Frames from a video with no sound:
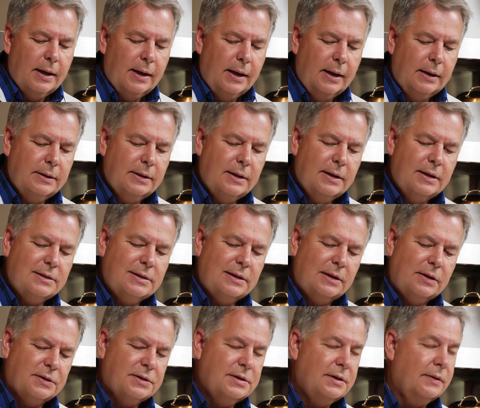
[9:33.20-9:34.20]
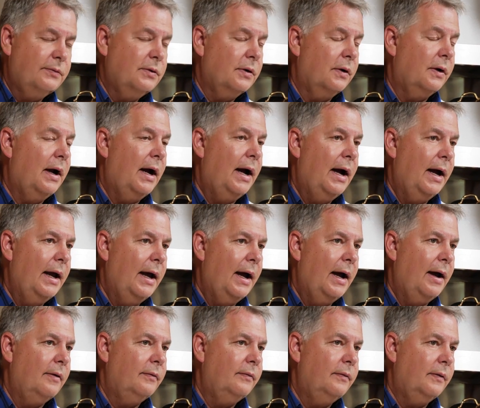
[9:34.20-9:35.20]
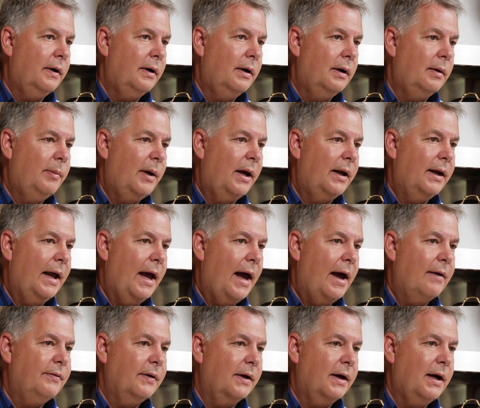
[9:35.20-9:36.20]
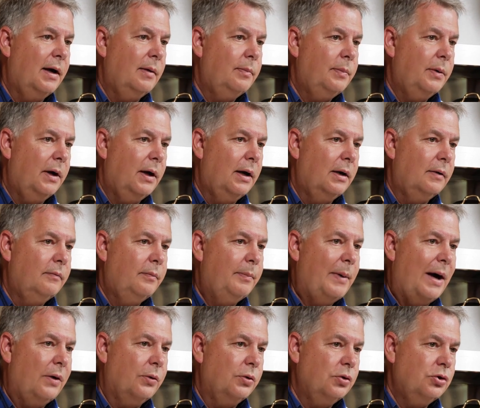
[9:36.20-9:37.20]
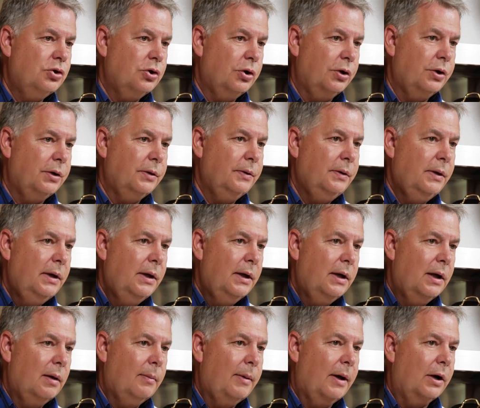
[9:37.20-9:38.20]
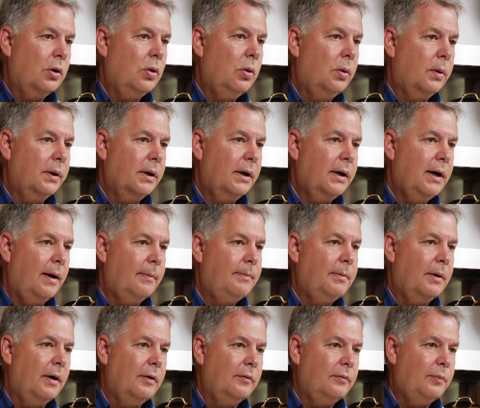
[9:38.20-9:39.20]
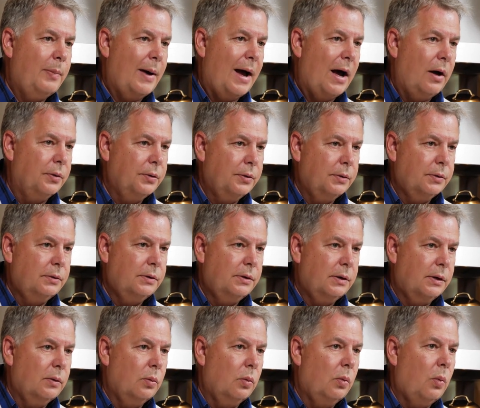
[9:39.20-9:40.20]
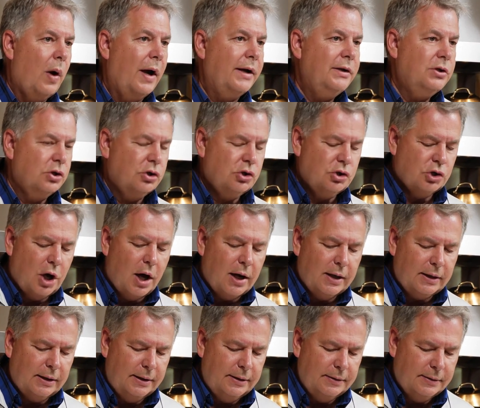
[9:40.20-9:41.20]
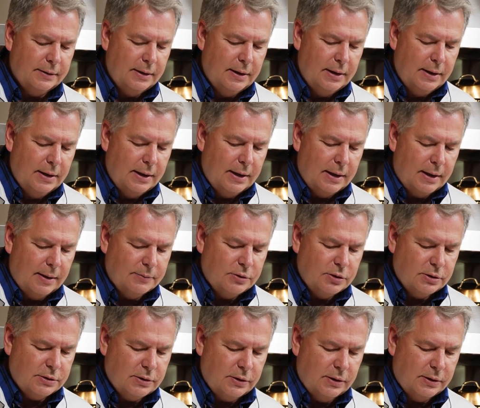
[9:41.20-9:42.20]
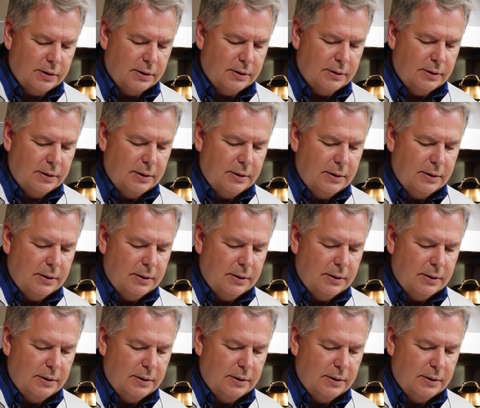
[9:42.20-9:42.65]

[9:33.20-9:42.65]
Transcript: Into this little sifter, I have about 1/2 cup of powdered sugar and about 1/4 cup of powdered white chocolate. And I'm just going to